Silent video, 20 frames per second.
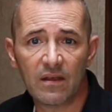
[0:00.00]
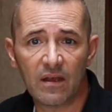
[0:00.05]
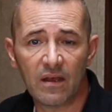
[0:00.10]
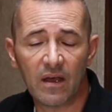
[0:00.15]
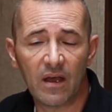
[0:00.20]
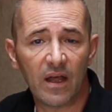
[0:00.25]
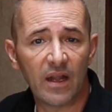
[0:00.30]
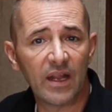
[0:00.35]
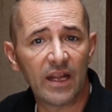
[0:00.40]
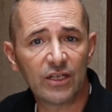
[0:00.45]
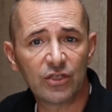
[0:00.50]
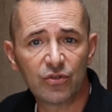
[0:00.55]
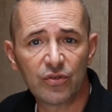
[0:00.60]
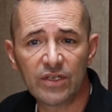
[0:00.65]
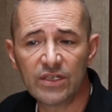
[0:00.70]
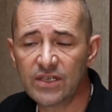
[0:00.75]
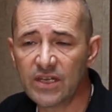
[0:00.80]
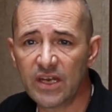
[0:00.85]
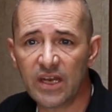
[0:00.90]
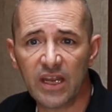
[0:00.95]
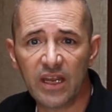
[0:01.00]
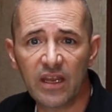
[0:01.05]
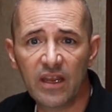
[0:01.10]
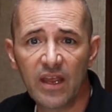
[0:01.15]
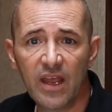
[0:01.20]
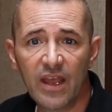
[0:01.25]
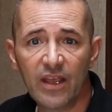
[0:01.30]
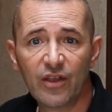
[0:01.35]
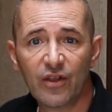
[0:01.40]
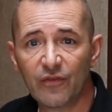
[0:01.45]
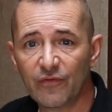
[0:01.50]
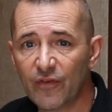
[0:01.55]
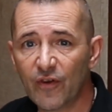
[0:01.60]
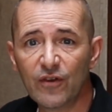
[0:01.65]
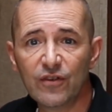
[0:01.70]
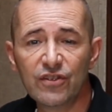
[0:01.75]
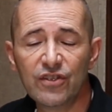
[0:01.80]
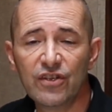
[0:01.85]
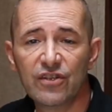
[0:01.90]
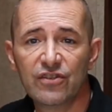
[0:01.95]
uh, electricity,
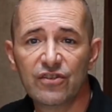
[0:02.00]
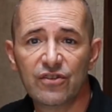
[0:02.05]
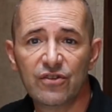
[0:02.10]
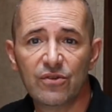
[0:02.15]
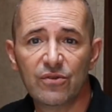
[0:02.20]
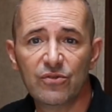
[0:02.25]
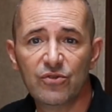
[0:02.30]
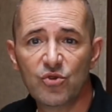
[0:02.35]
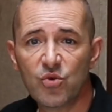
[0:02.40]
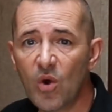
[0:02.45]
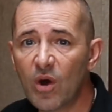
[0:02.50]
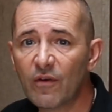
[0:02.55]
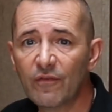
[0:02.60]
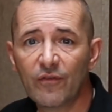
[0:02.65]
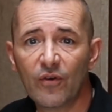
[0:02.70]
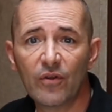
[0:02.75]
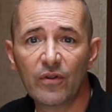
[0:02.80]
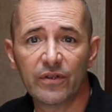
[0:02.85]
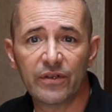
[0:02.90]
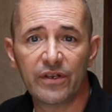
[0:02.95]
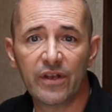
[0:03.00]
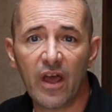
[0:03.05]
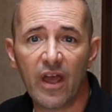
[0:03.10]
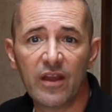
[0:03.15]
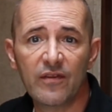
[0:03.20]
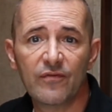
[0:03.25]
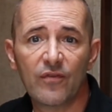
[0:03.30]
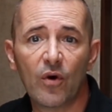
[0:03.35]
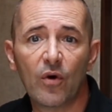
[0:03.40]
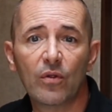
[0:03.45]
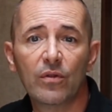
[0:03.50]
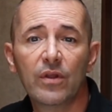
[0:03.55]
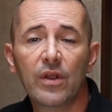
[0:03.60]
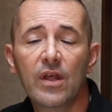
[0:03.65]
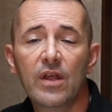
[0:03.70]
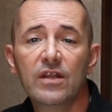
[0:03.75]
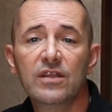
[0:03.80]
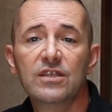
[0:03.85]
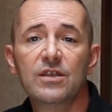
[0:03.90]
converts it to 12 volt and 9 volt